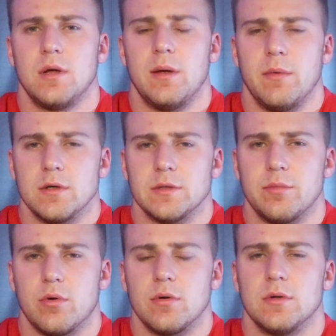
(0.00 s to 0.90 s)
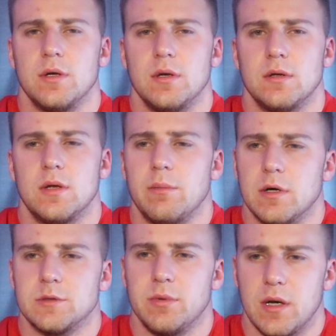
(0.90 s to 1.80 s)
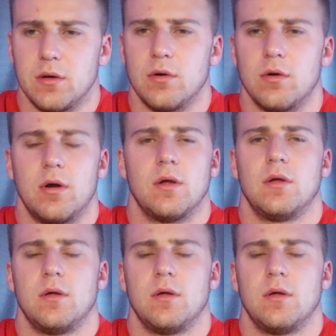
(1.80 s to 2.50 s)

And most importantly, they must be ignored.